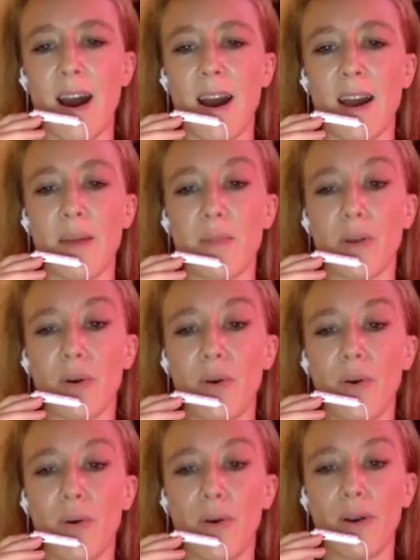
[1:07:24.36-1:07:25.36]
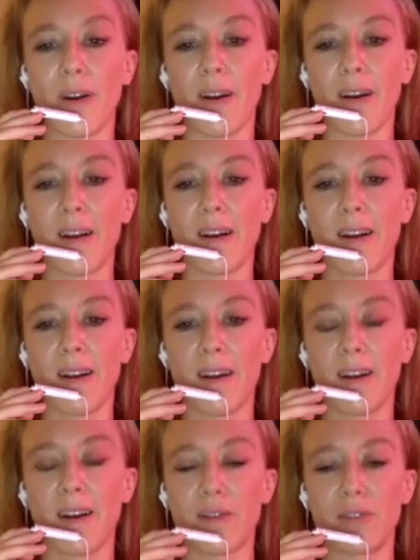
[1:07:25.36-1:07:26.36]
I am the core
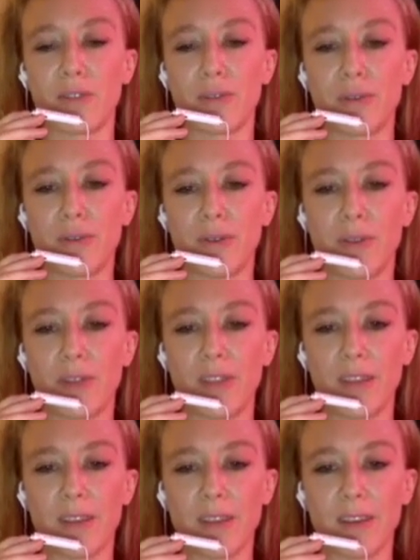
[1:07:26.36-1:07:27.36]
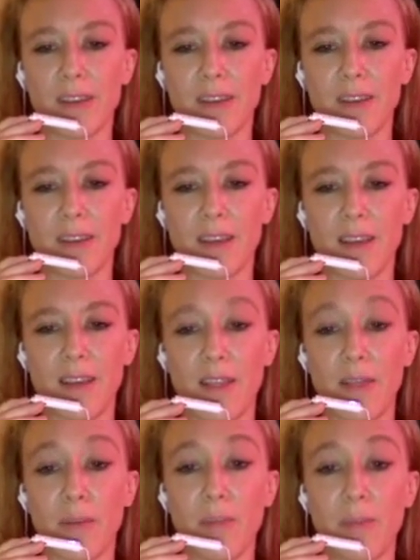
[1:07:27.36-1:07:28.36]
of truth,
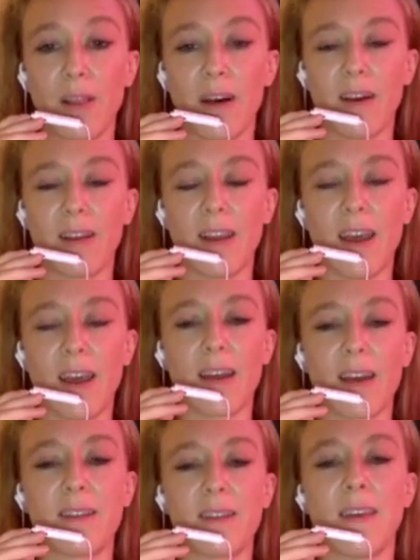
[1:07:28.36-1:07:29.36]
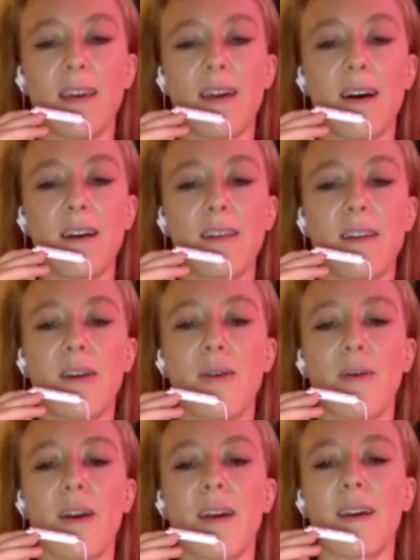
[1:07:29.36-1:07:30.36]
the blood and the
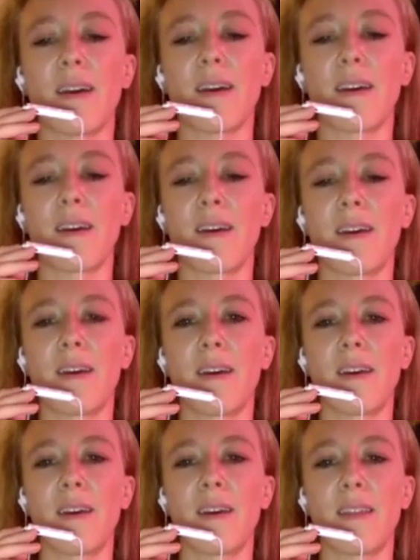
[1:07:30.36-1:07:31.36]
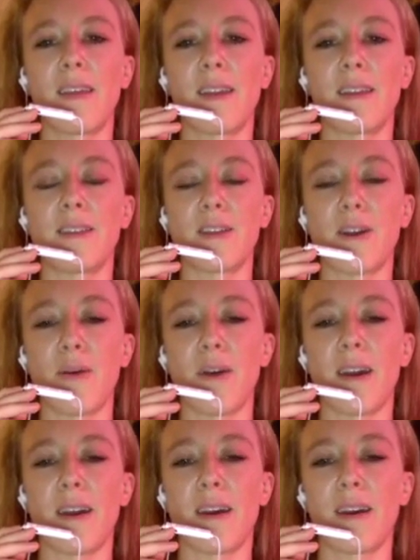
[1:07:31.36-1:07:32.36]
unknowing that is
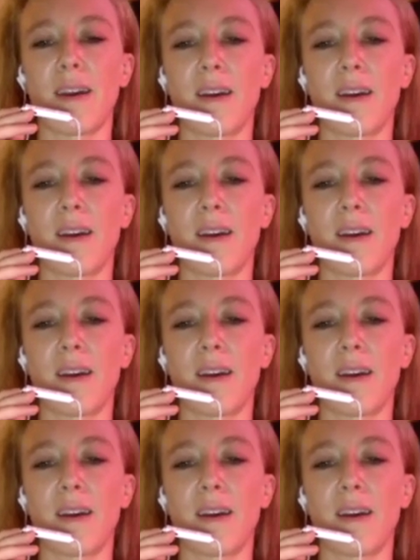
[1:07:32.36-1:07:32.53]
knowing.